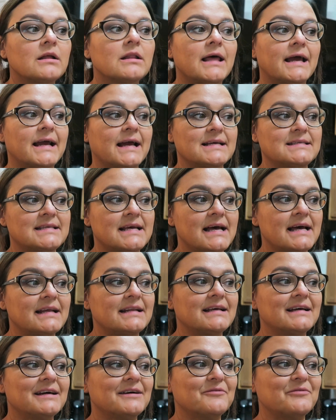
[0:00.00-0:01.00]
like I
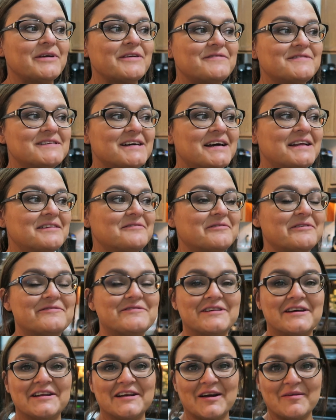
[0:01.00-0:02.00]
said, we've done
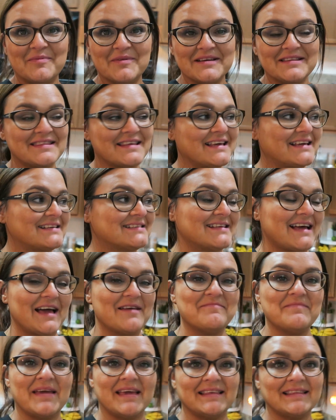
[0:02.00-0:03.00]
a couple of things.
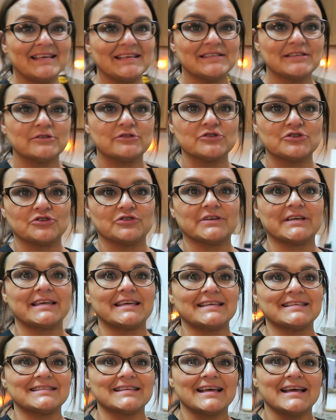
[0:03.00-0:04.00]
I made these little
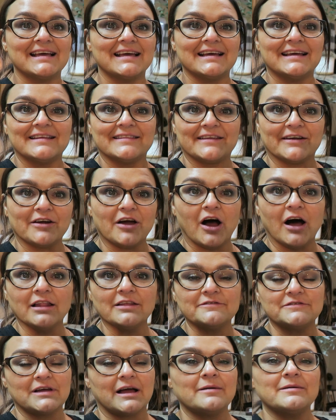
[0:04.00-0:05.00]
trees. They're
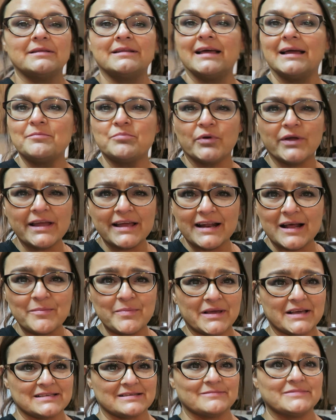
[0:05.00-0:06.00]
olive, and I bring it up
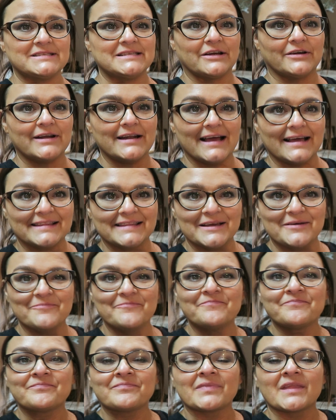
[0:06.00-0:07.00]
because I'm staring at
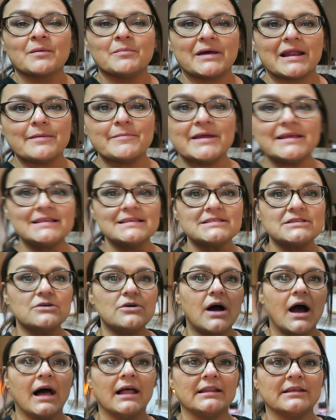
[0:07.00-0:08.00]
them. But I made these
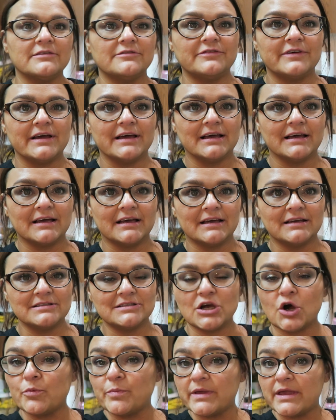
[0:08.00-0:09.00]
little olive
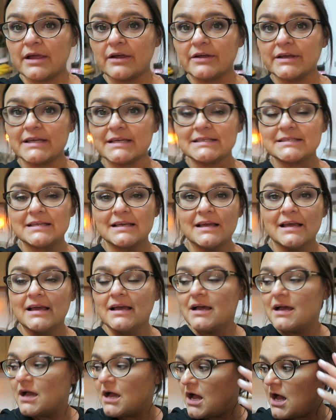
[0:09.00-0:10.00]

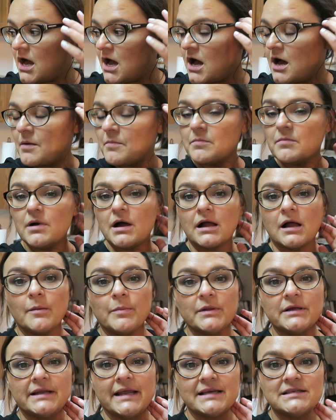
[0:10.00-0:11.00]
topiaries a
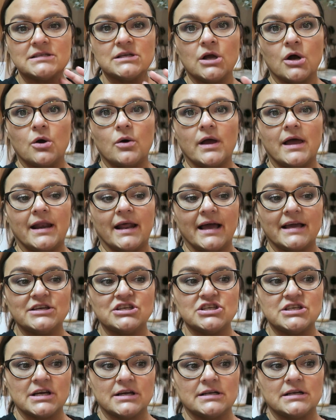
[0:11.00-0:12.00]
couple of days ago, and I
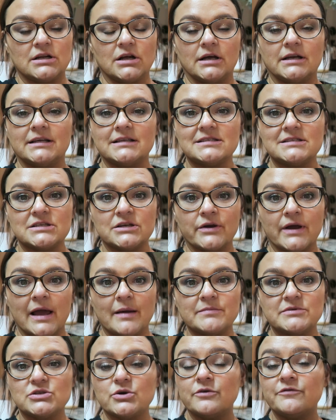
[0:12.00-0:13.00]
shared it on
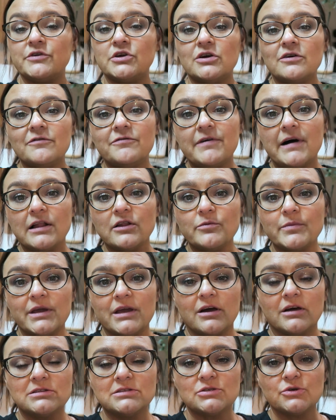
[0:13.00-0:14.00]
Instagram. So if you don't follow
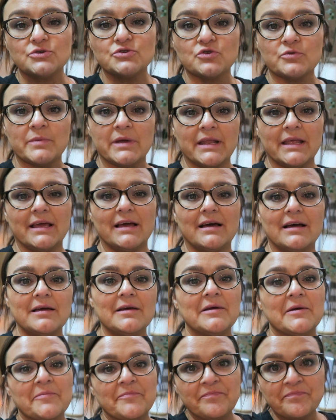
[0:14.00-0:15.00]
me on social
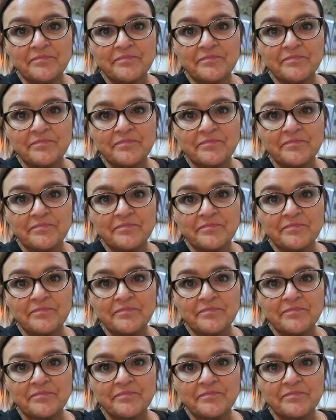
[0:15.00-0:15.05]
media,